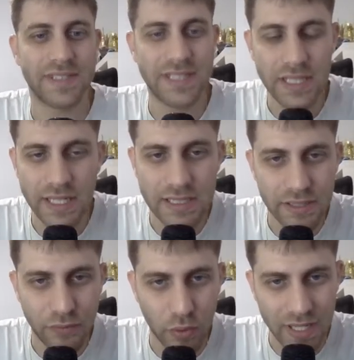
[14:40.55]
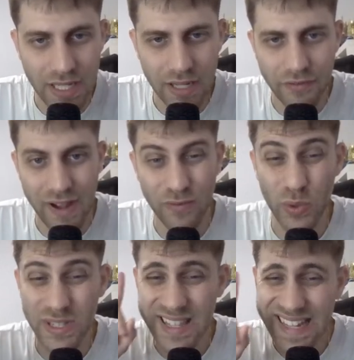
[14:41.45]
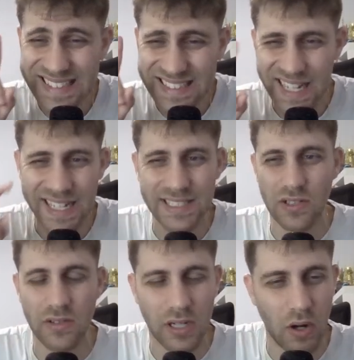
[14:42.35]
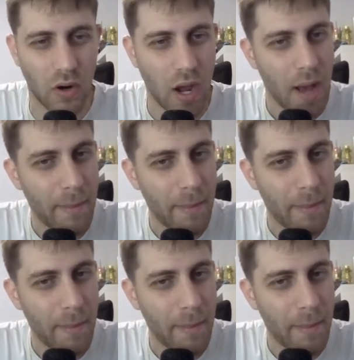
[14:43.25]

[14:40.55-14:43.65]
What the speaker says: C takes d4, king f5 with 10 seconds on the clock.